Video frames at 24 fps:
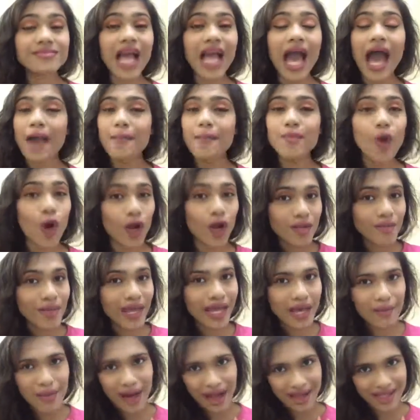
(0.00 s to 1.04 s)
I'm not a
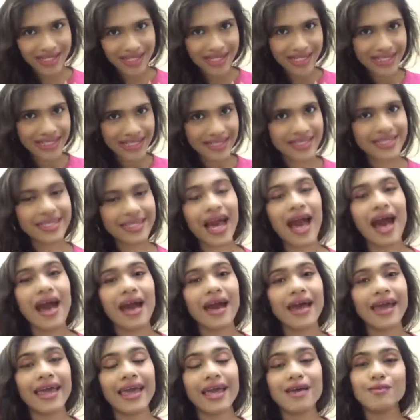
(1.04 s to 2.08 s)
makeup artist.
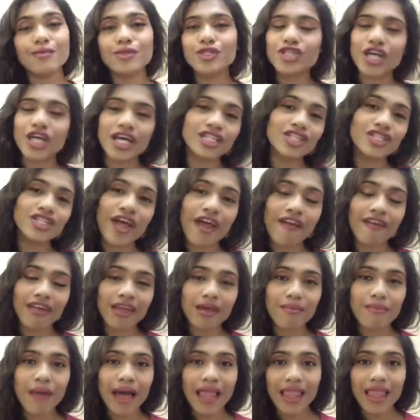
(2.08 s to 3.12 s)
I am just
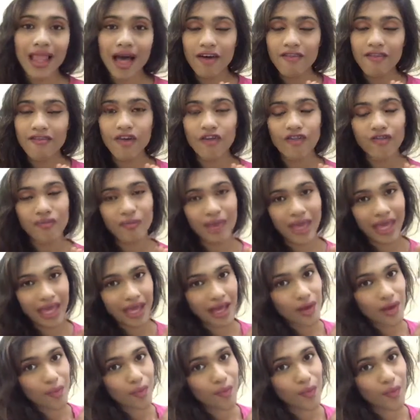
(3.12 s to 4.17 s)
sharing my love of
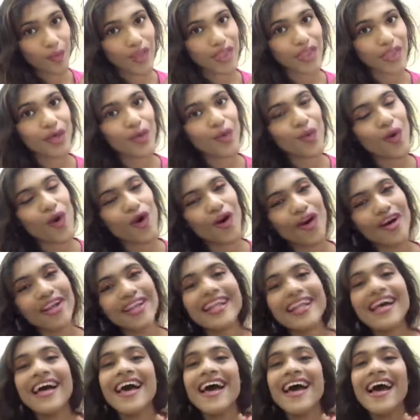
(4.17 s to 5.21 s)
makeup with you all.
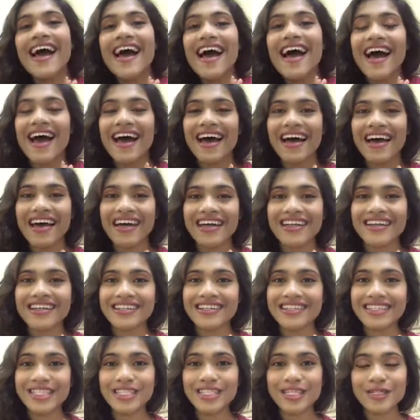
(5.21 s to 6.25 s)

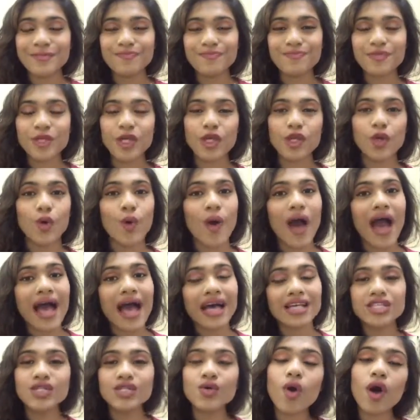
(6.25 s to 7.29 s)
And
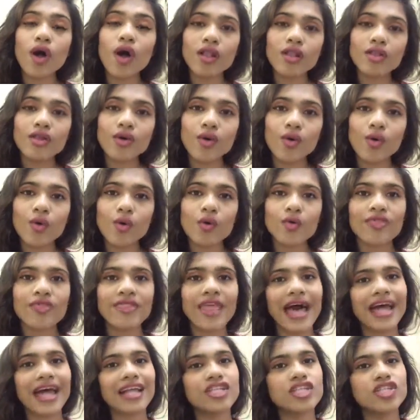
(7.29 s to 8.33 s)
as you all know
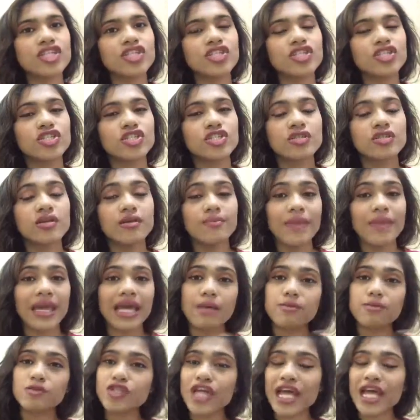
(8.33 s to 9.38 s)
that
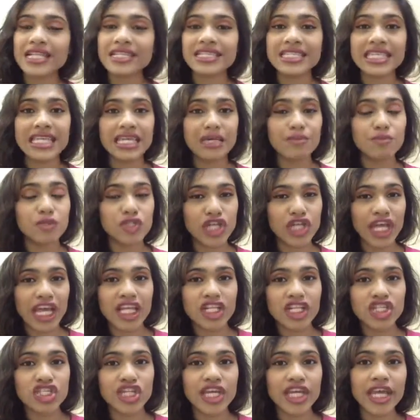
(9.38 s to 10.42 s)
makeup trends keep
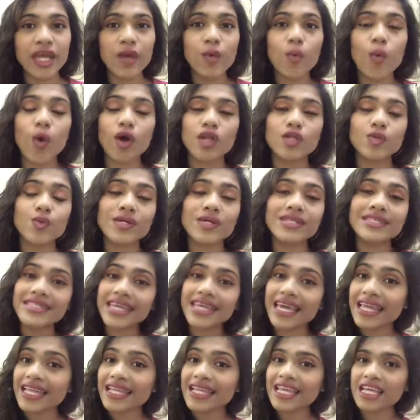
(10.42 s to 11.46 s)
changing. What was
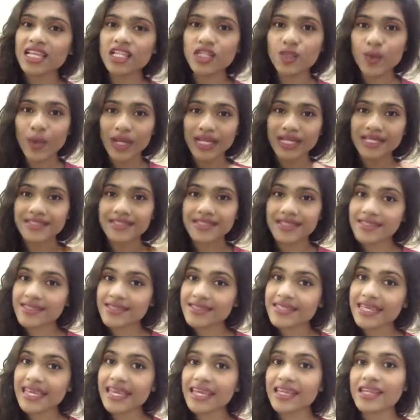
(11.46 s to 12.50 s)
in
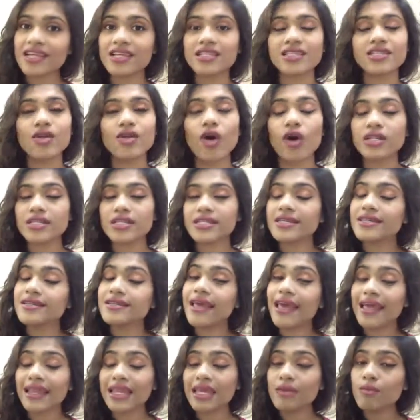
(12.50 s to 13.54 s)
2016 is not in
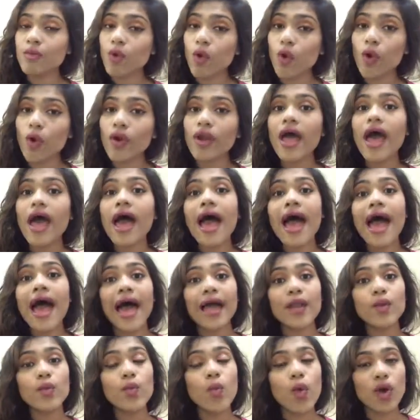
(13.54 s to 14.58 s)
anymore,
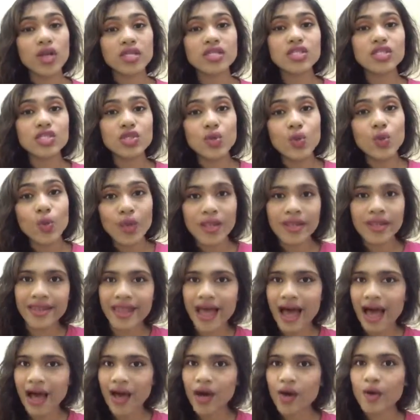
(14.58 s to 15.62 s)
and what is cool
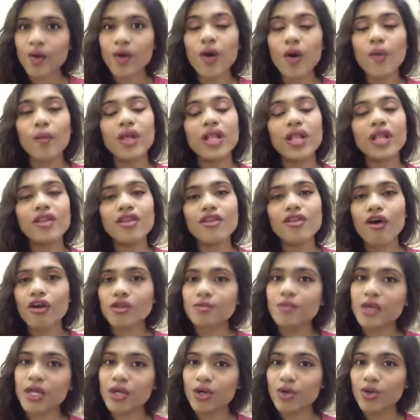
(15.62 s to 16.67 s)
now will
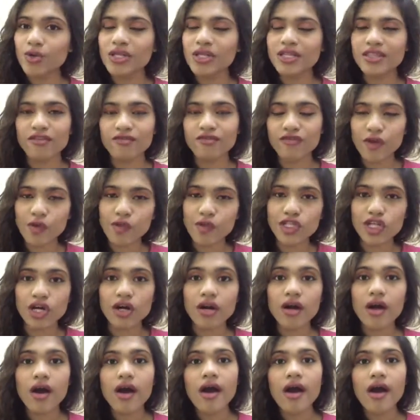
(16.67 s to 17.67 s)
not be cool in the future.